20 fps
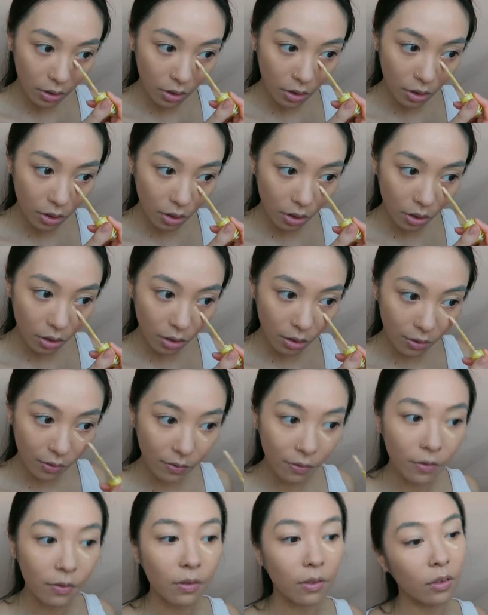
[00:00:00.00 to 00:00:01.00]
to go a
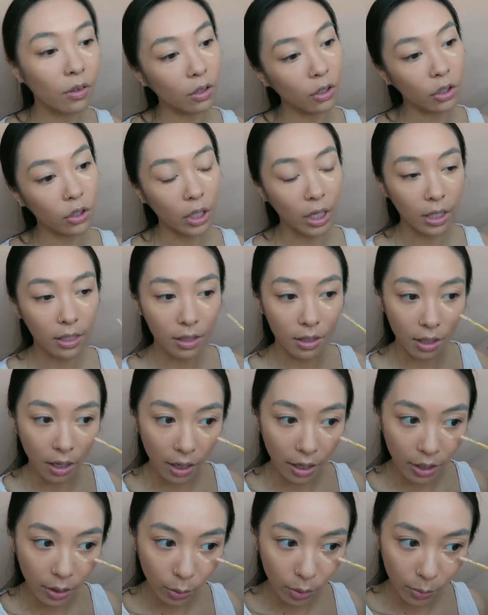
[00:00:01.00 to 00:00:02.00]
few shades
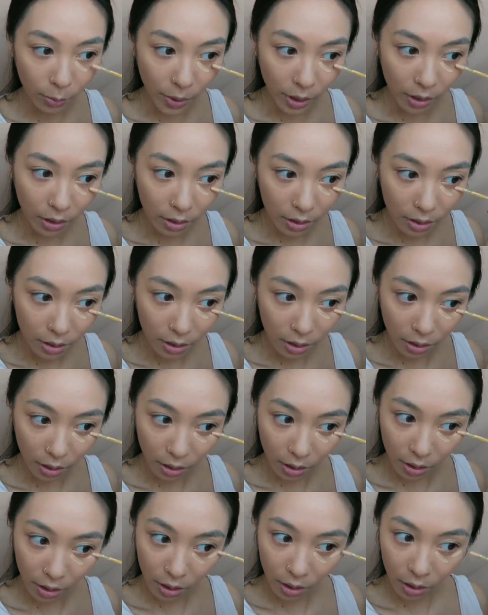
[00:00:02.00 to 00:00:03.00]
lighter with my
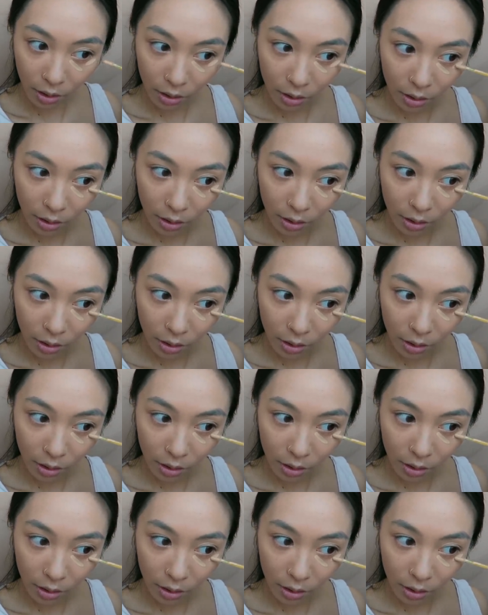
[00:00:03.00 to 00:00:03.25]
concealer,